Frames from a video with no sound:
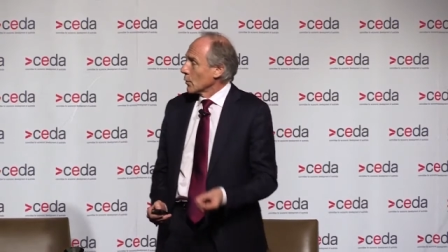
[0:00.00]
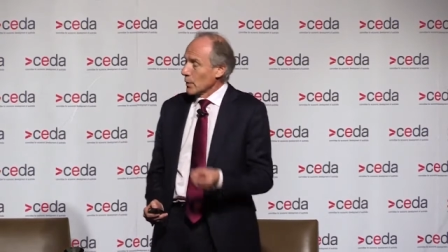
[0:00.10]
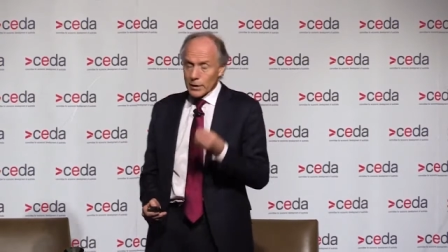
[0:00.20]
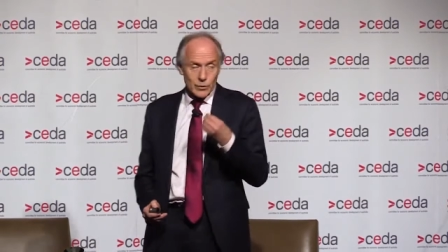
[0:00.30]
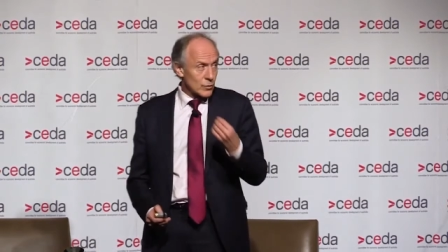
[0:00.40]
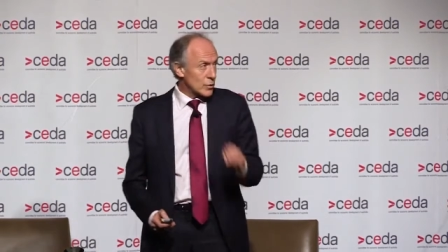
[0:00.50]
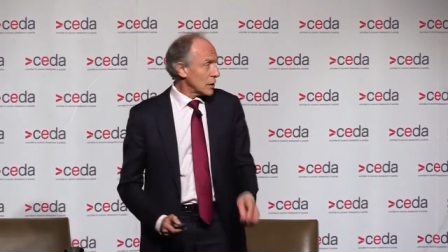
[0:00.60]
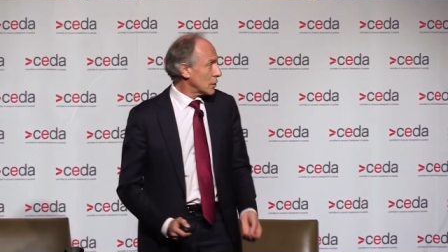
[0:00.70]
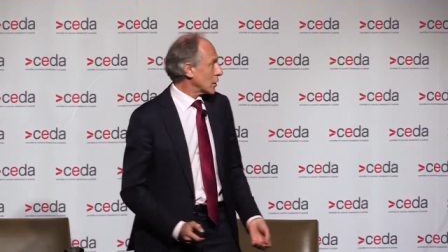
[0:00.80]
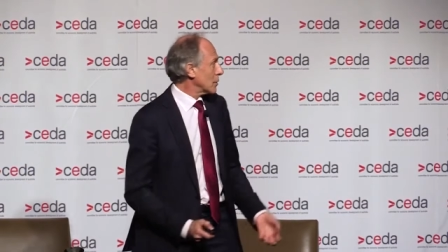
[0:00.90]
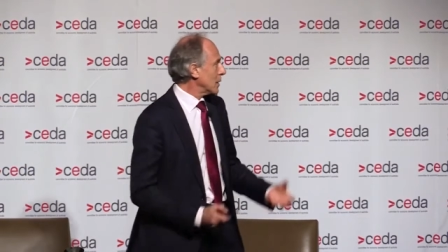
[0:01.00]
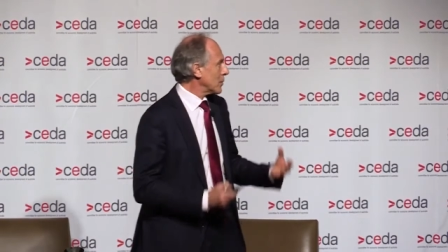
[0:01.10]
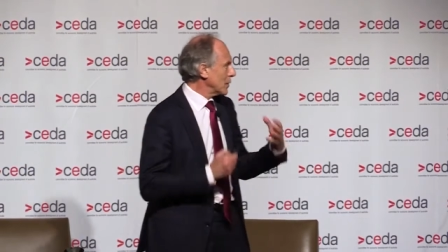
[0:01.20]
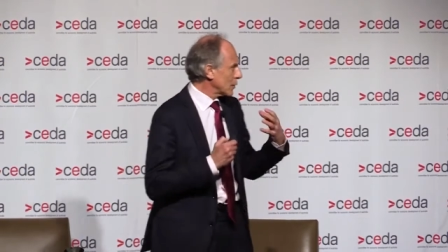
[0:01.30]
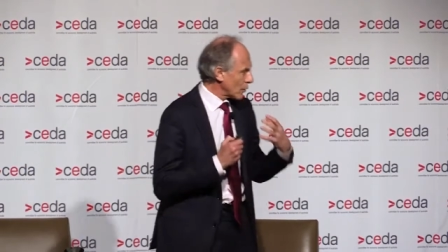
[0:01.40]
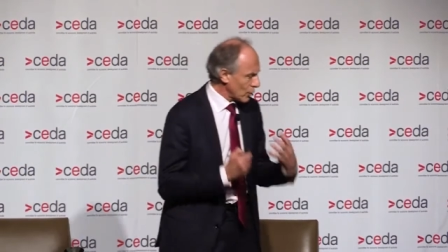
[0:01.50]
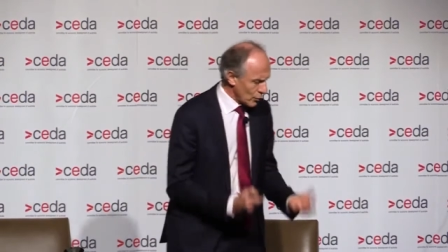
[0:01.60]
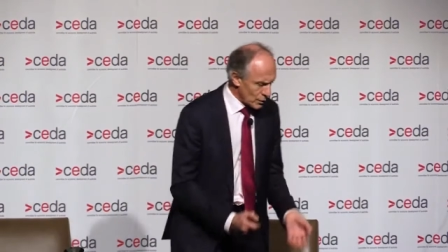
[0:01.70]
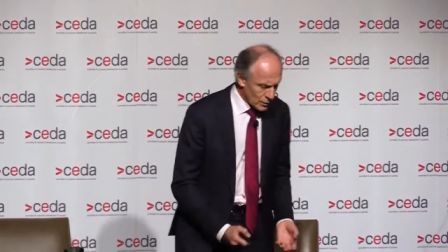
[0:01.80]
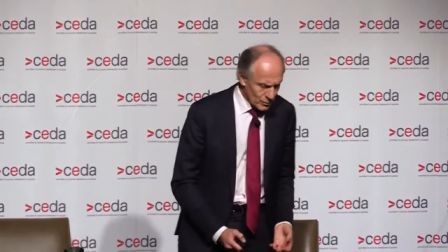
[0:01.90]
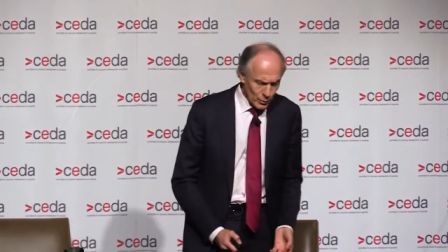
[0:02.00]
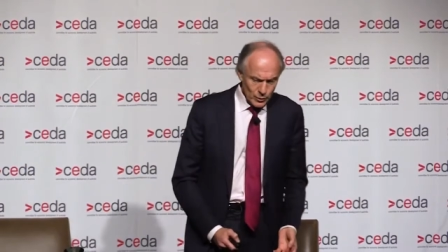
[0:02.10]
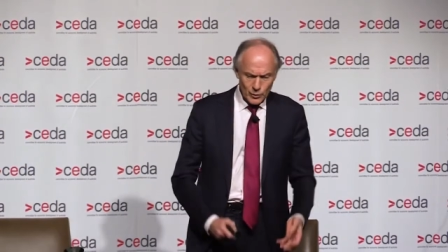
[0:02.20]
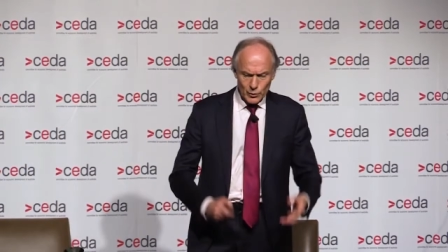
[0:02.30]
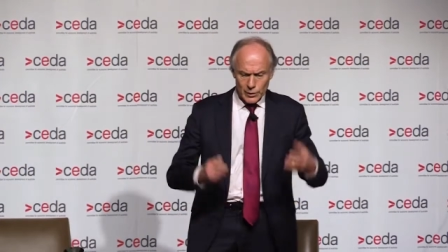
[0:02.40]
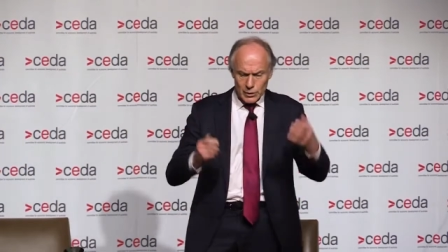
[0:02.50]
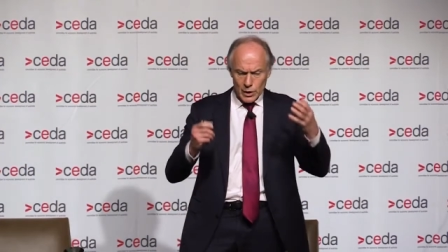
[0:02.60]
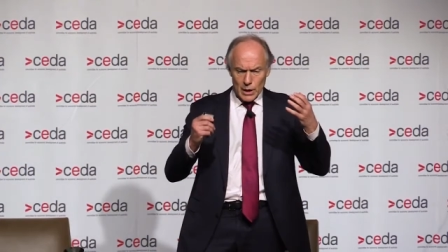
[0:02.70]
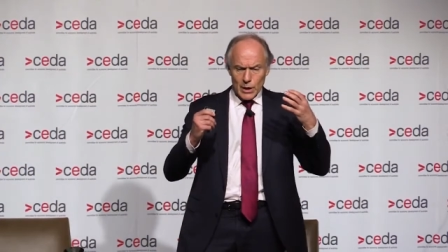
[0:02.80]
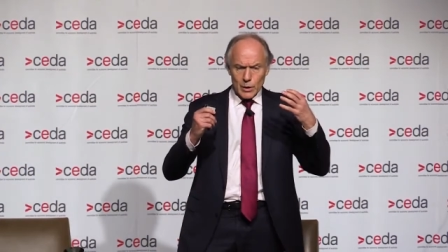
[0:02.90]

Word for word: We need strategic commitments, storage and more storage.